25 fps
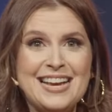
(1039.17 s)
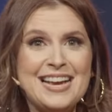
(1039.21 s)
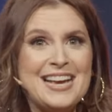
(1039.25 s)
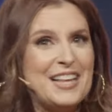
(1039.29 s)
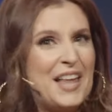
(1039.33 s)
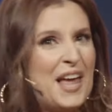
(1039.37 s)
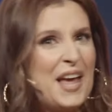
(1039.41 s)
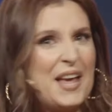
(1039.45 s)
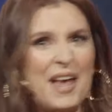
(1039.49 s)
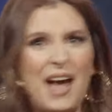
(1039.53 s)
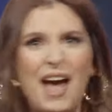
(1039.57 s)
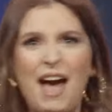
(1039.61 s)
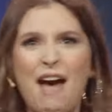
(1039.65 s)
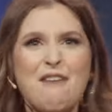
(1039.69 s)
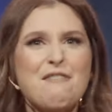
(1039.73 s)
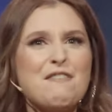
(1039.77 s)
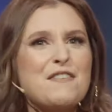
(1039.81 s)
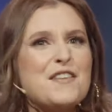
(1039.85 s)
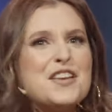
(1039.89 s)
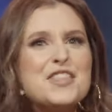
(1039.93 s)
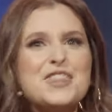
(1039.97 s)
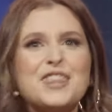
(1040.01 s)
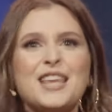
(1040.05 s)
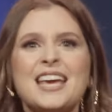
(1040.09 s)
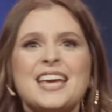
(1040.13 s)
like
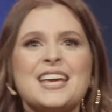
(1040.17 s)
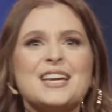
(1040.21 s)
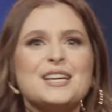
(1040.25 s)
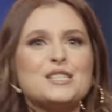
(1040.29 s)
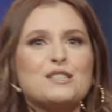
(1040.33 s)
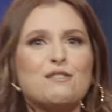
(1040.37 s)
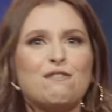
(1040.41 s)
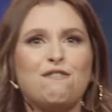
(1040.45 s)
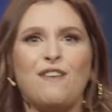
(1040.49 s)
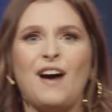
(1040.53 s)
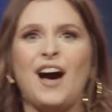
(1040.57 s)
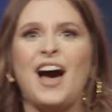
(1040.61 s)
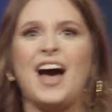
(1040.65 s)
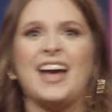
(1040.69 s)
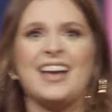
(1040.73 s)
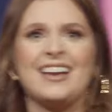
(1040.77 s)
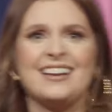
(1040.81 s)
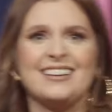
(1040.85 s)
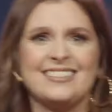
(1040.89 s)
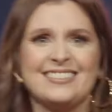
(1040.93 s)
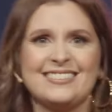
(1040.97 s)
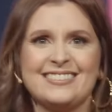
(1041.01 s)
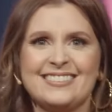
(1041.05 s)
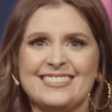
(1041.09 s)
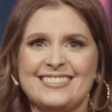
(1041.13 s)
everything is
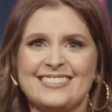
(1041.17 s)
fine.